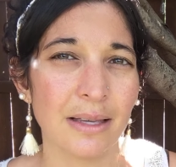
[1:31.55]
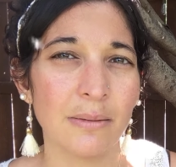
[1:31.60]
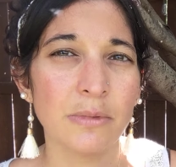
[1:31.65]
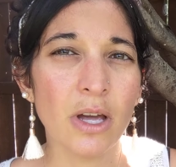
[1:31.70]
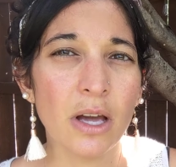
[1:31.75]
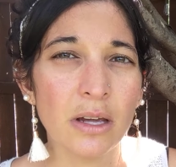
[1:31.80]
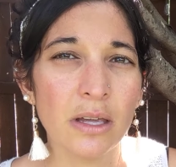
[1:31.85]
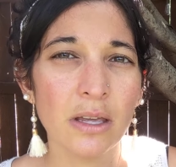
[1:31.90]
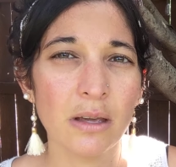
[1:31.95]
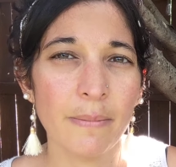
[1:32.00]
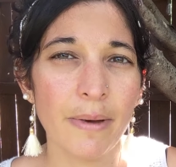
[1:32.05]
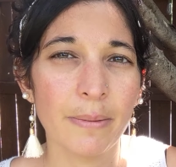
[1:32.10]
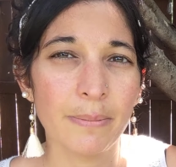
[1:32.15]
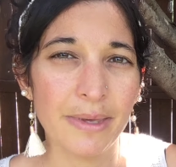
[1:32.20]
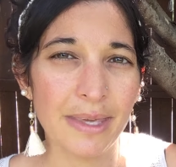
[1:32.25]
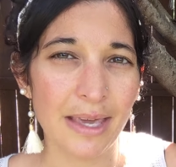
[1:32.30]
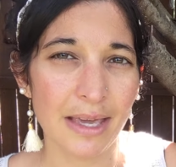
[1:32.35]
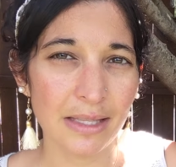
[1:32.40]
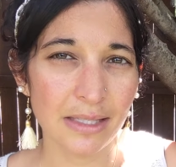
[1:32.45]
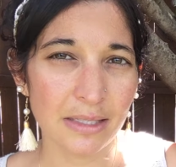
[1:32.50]
I'm talking about
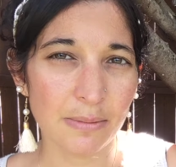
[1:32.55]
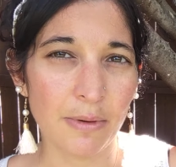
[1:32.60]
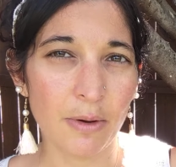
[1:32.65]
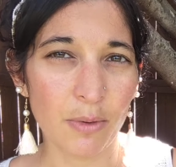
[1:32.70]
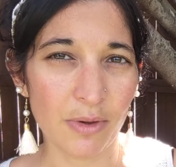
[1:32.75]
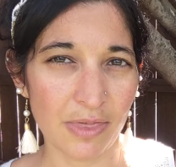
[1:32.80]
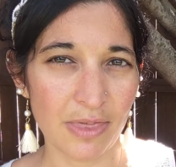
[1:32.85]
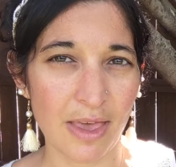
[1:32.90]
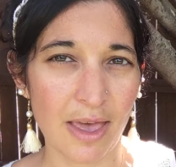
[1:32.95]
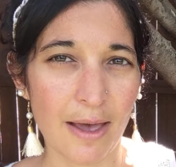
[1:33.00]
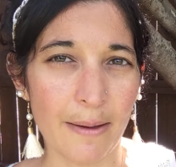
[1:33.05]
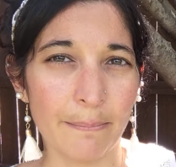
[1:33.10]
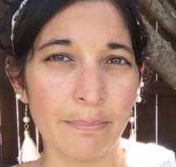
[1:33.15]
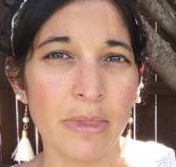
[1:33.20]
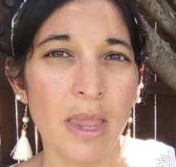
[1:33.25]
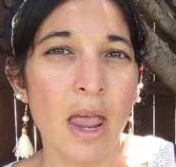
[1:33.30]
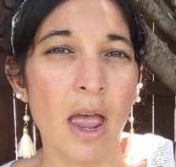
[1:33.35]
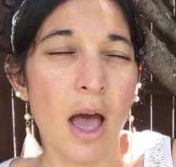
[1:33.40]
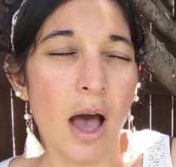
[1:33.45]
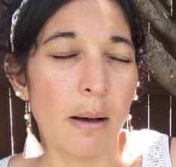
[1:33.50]
be intimate with them
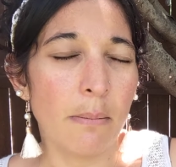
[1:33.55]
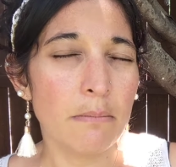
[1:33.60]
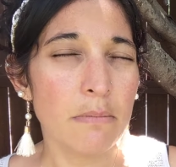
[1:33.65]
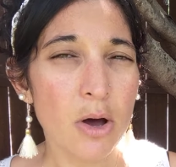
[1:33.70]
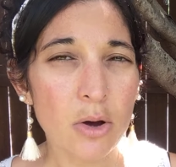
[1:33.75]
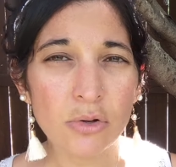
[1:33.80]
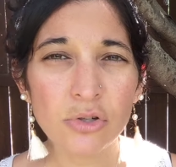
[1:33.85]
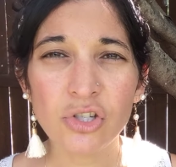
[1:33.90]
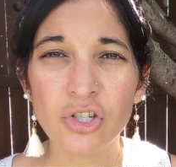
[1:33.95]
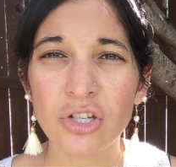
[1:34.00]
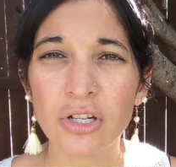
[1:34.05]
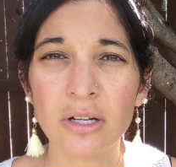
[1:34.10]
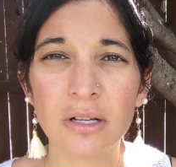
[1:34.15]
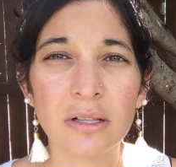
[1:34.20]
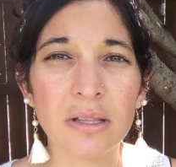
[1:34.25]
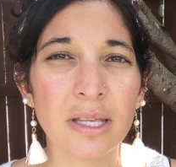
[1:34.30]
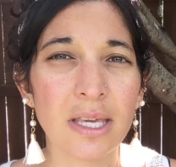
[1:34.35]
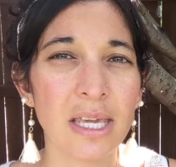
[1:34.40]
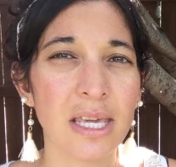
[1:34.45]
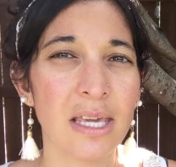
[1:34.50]

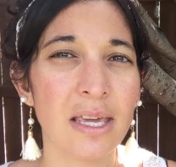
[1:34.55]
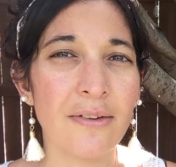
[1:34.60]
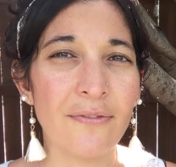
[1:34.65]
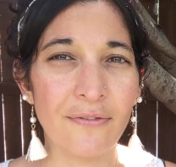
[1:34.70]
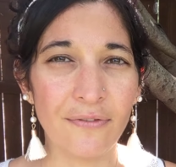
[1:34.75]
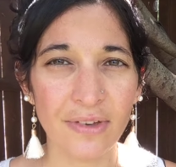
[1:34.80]
emotionally,